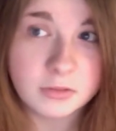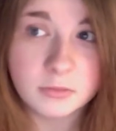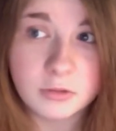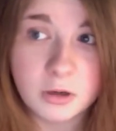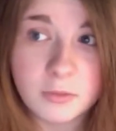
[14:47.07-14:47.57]

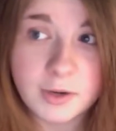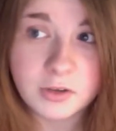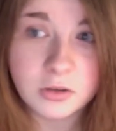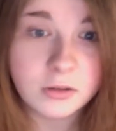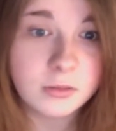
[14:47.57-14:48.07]
The Kurt,
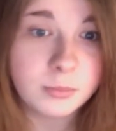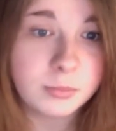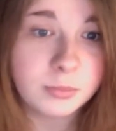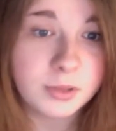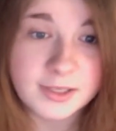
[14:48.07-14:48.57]
Rachel,
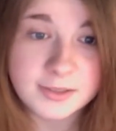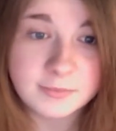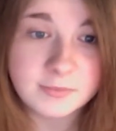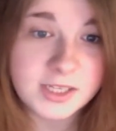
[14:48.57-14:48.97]
Blaine,